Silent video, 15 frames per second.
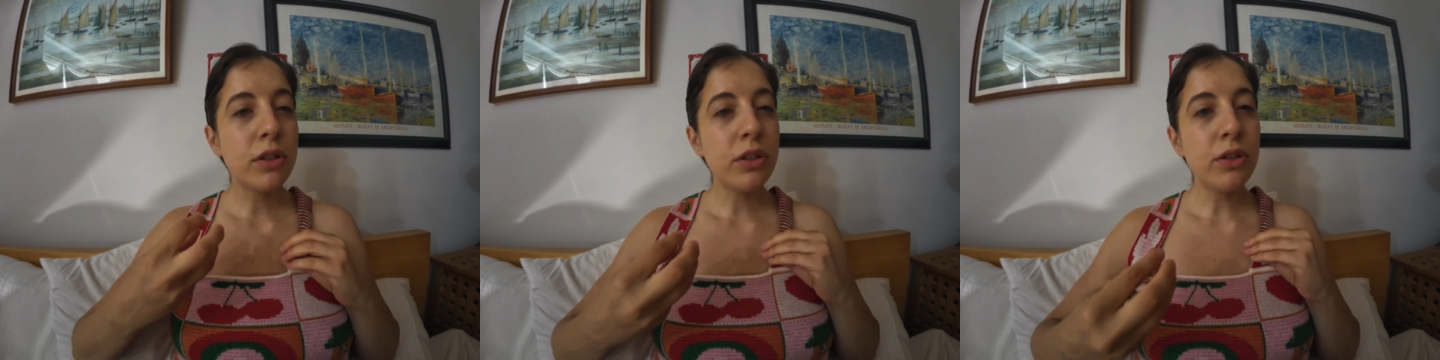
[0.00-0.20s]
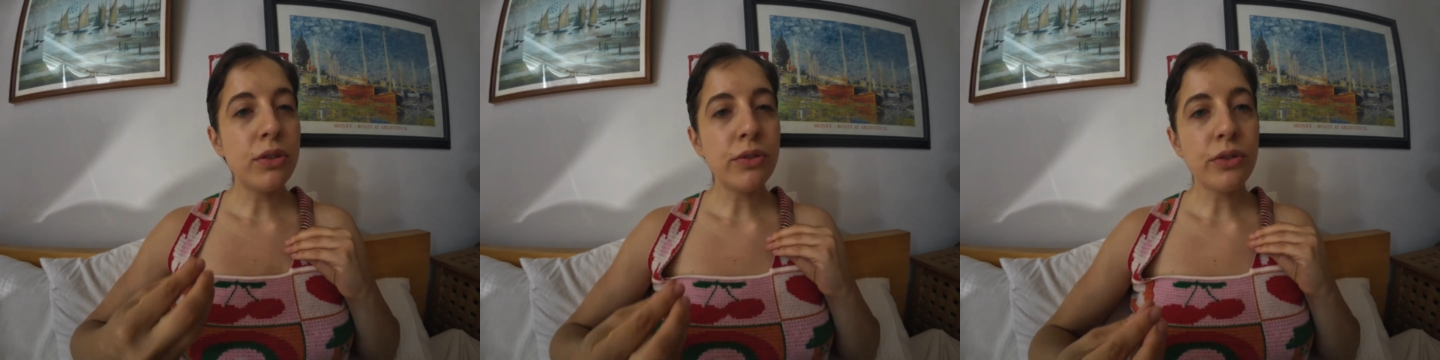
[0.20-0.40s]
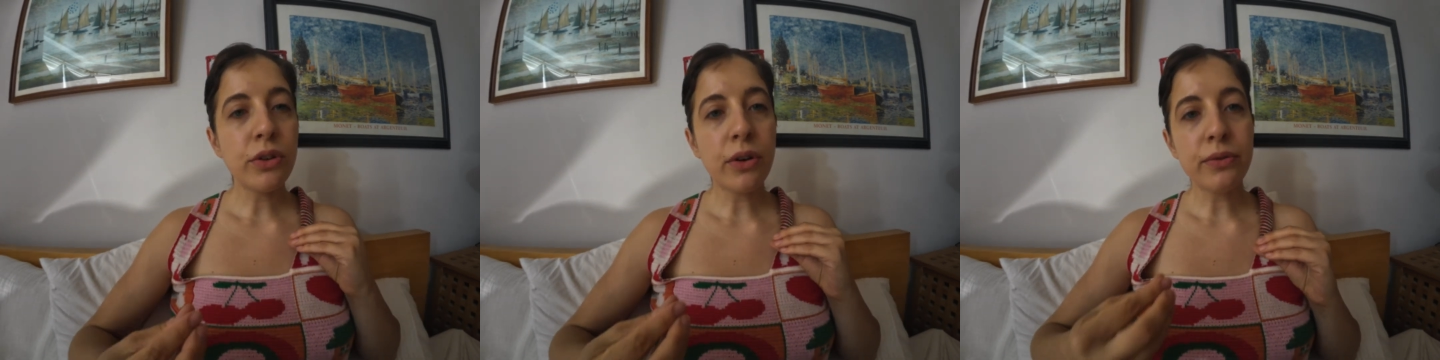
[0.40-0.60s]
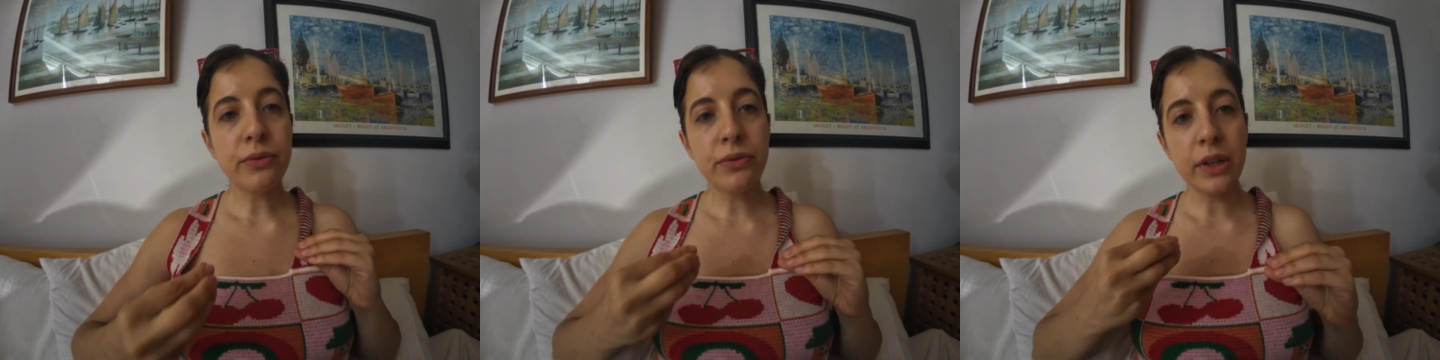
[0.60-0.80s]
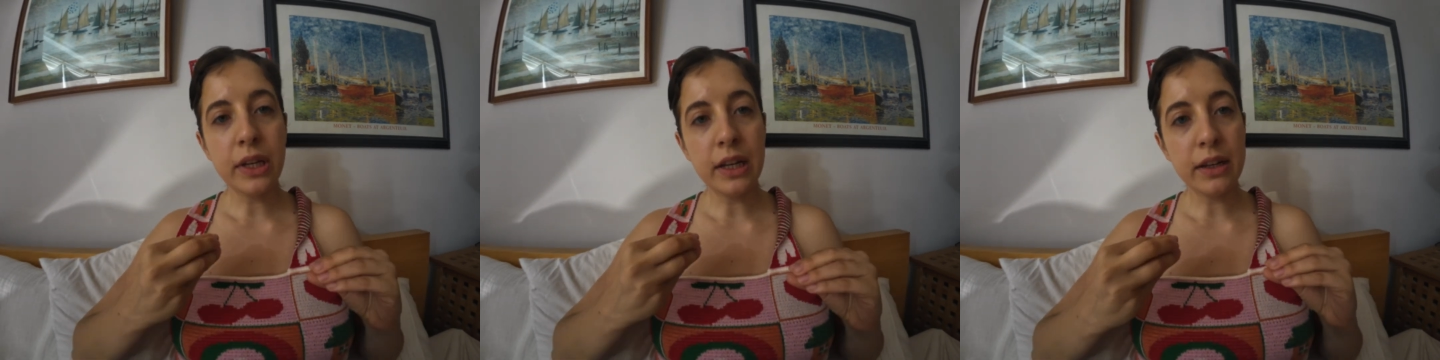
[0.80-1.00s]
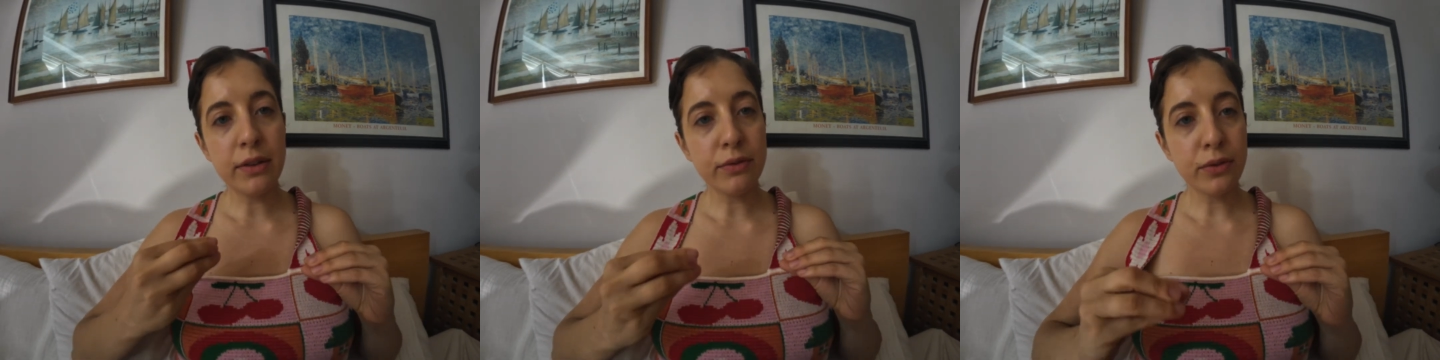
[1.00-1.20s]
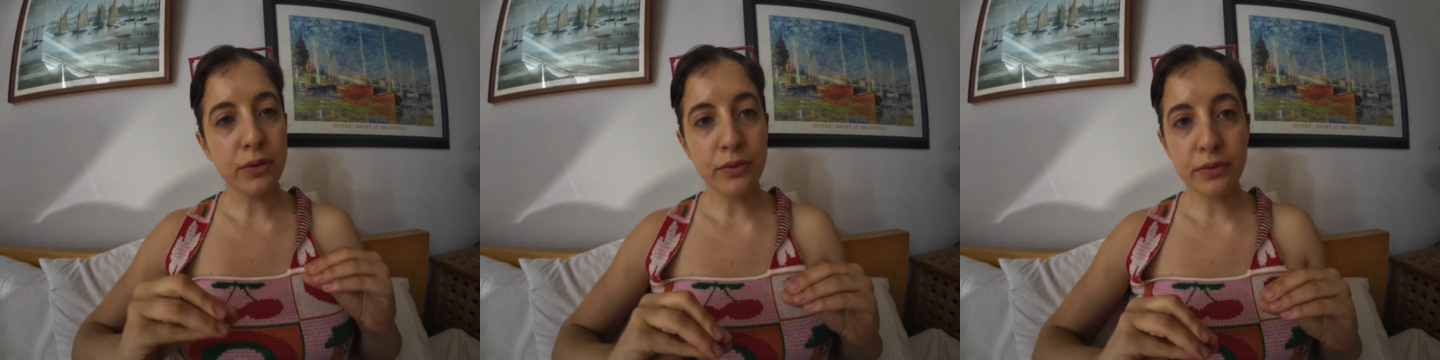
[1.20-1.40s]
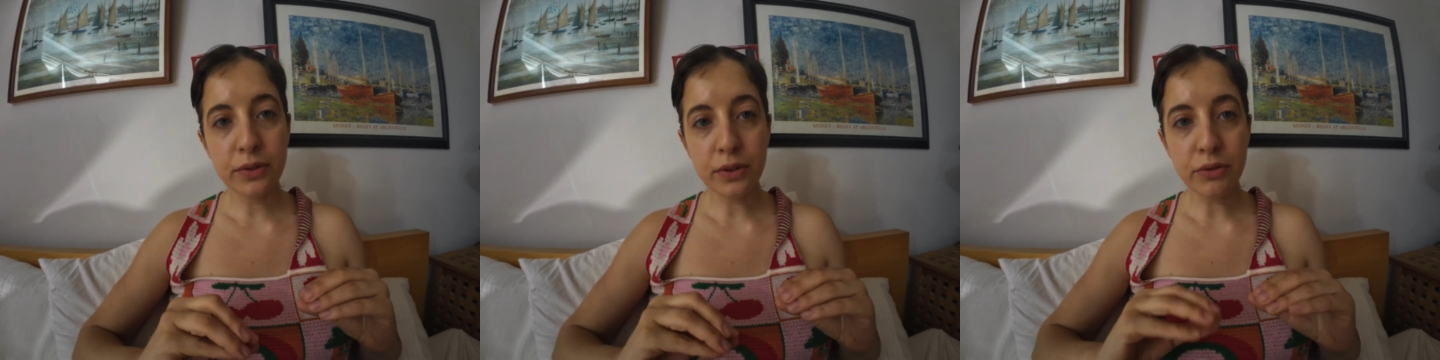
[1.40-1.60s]
you're not feeling
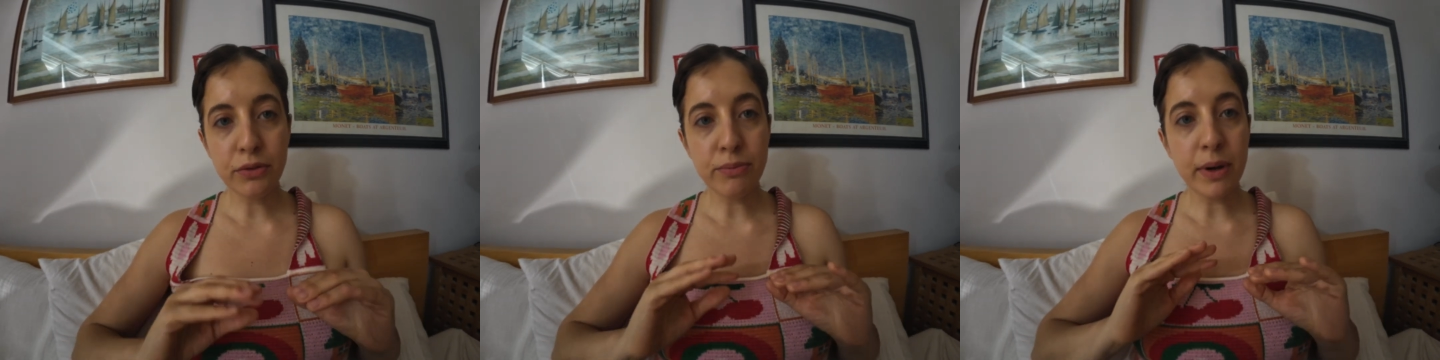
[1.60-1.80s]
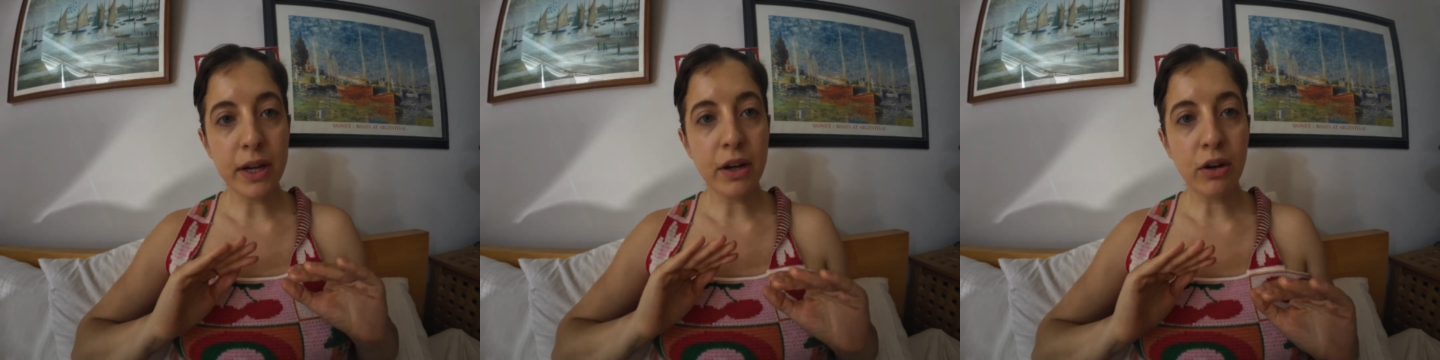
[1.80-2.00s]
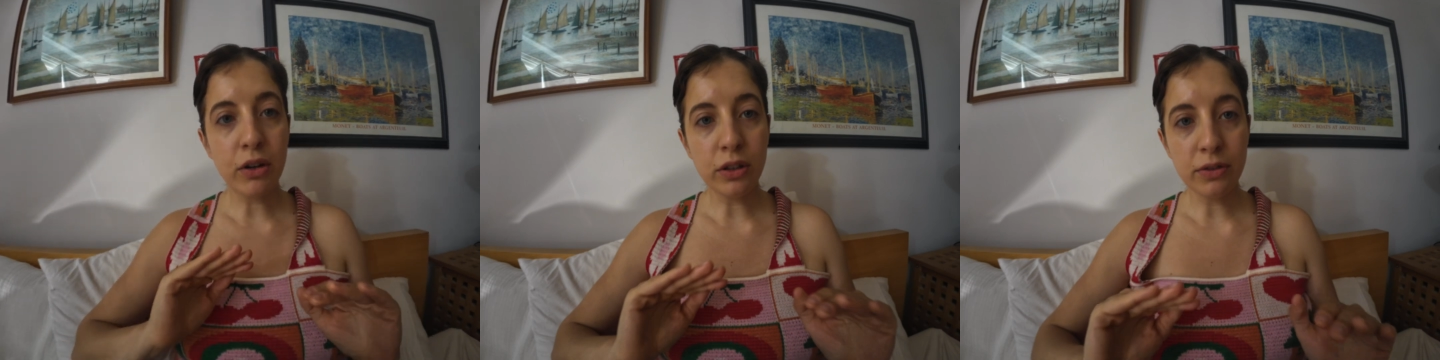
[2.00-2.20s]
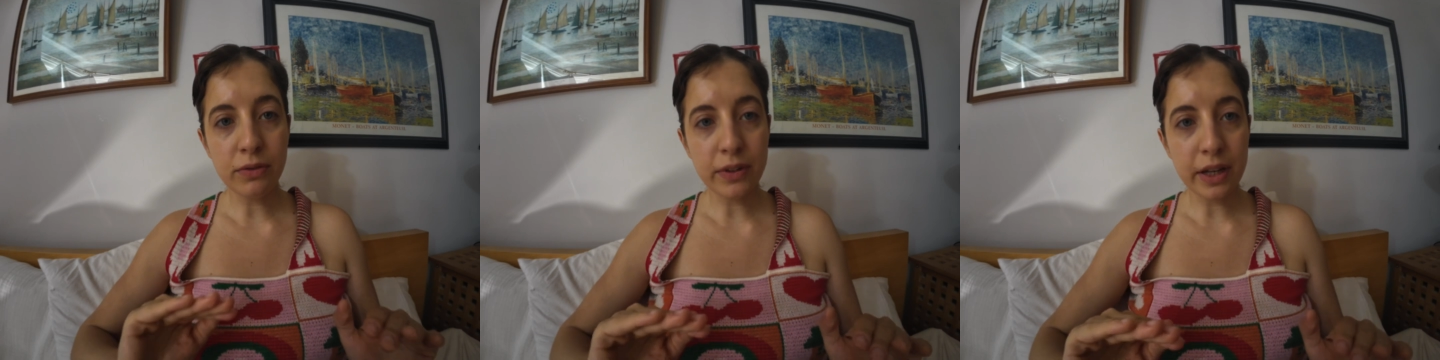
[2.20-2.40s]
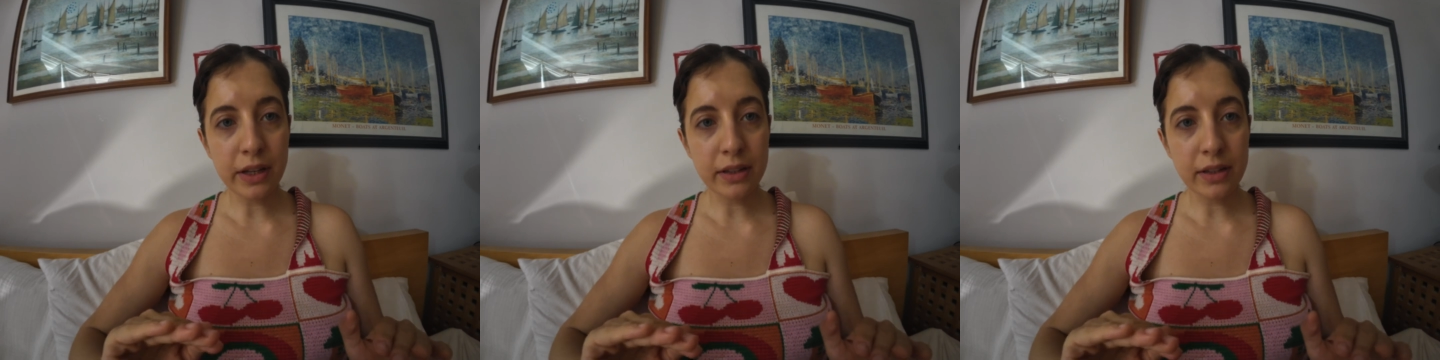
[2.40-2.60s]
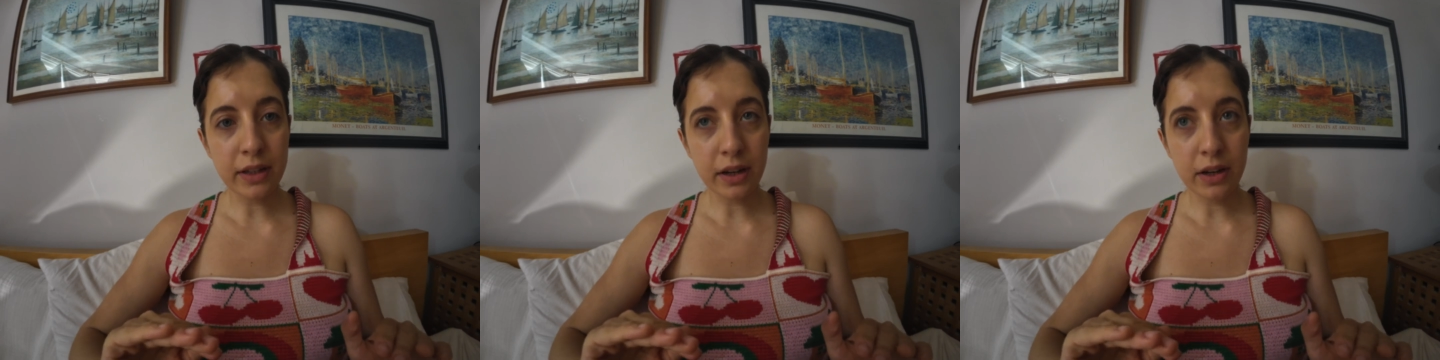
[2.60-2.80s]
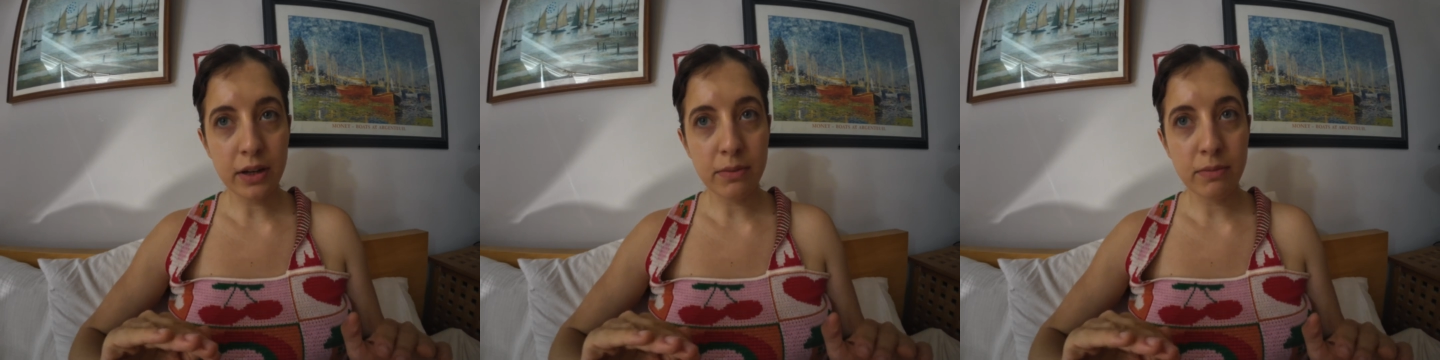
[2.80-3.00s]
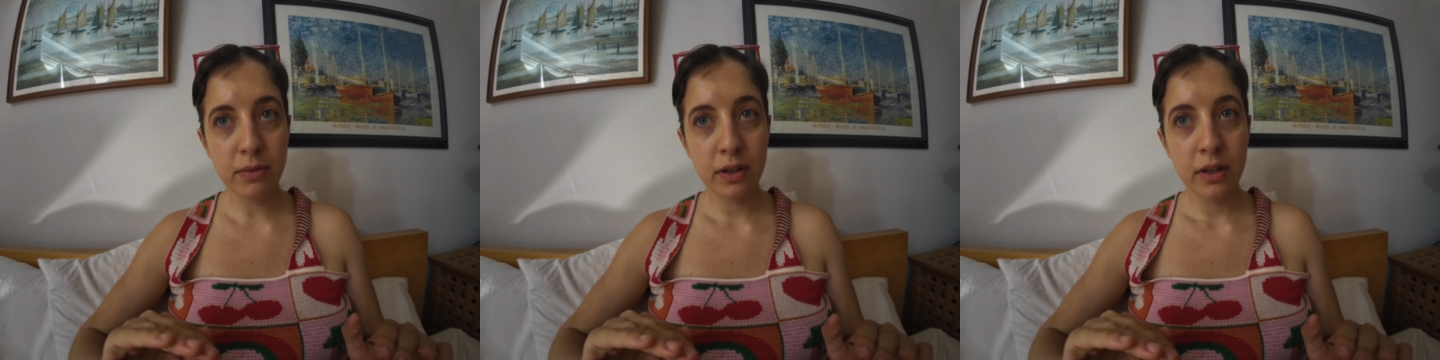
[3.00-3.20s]
fulfilled by all of that
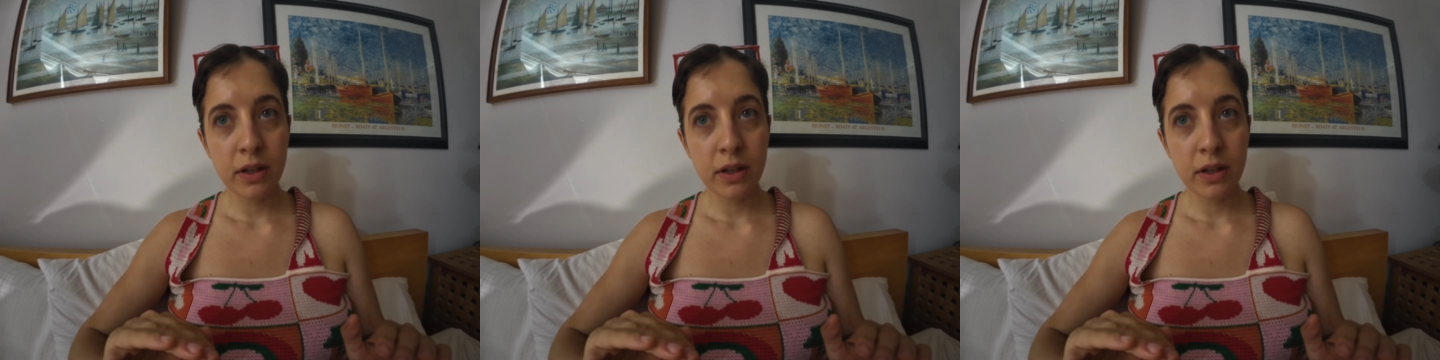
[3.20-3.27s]
time.